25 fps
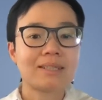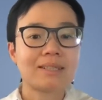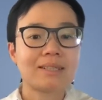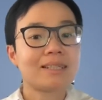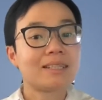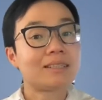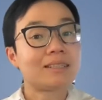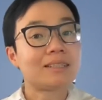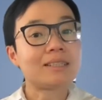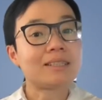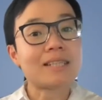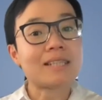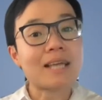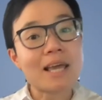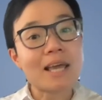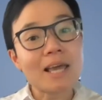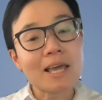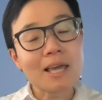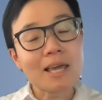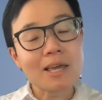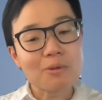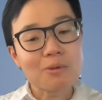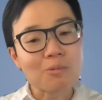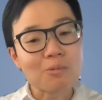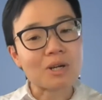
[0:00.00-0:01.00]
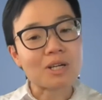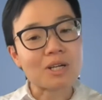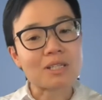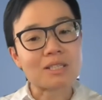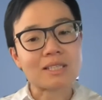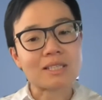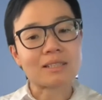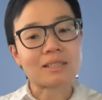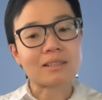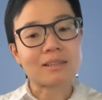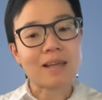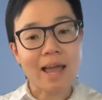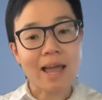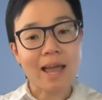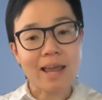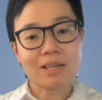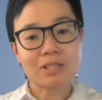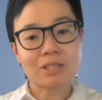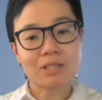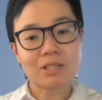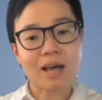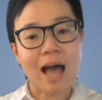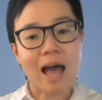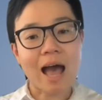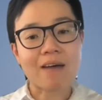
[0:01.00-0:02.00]
Today, we're delighted
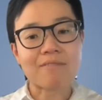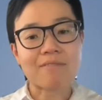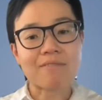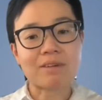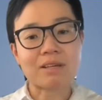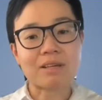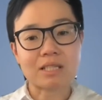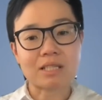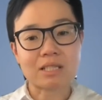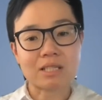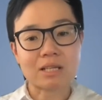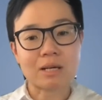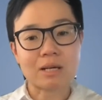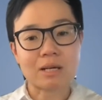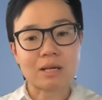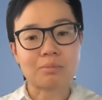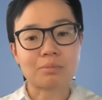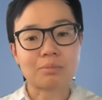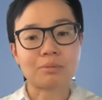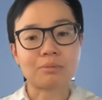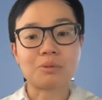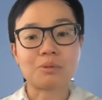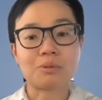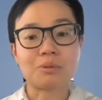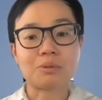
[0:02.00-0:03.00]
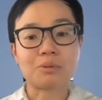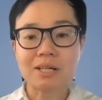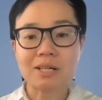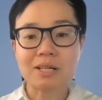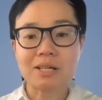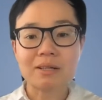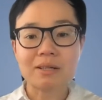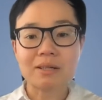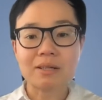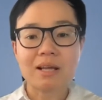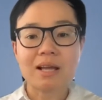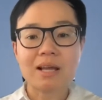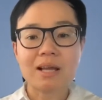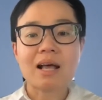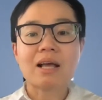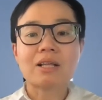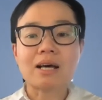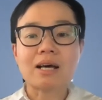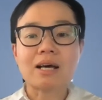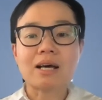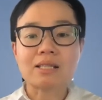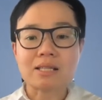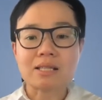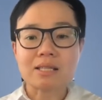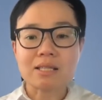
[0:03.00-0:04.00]
to have Anita Plummer,
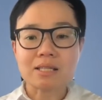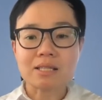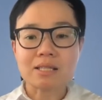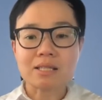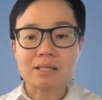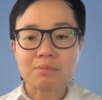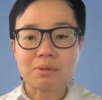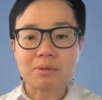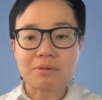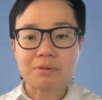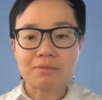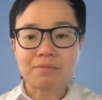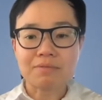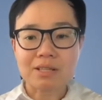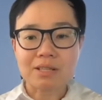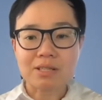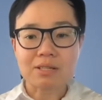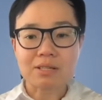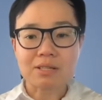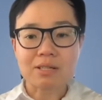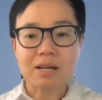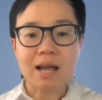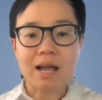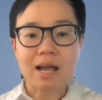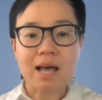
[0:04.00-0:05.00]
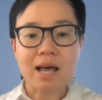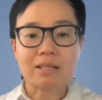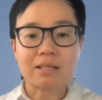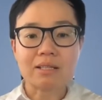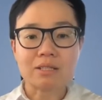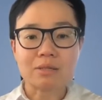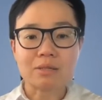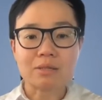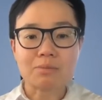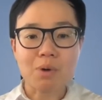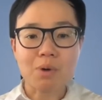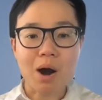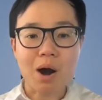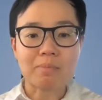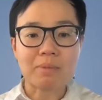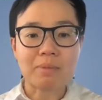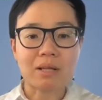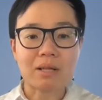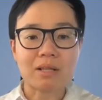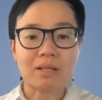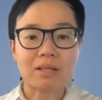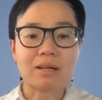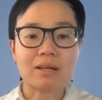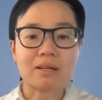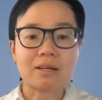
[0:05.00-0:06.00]
Assistant Professor at the
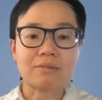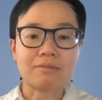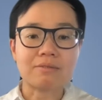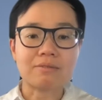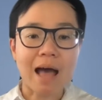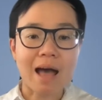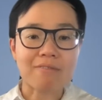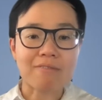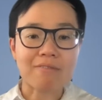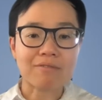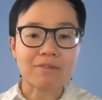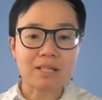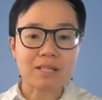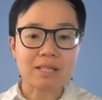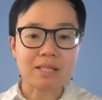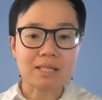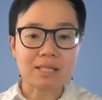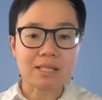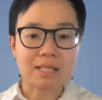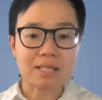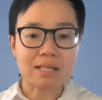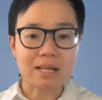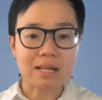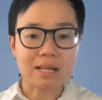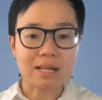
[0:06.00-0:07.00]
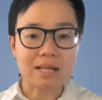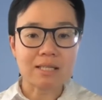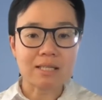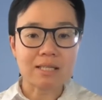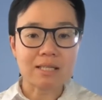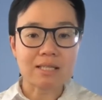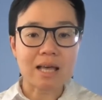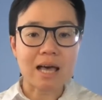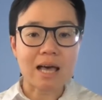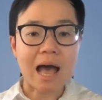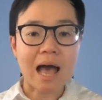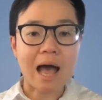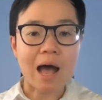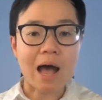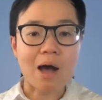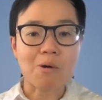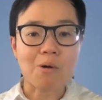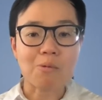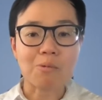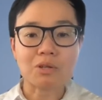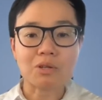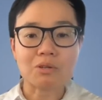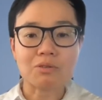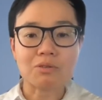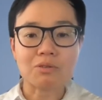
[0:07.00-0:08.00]
Department of African Studies at
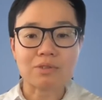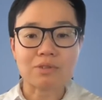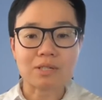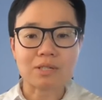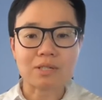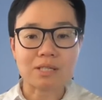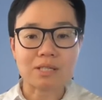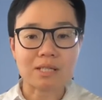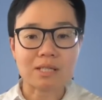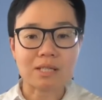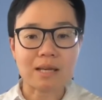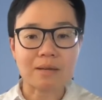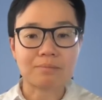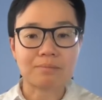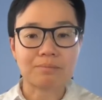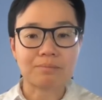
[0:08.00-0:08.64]
Howard University.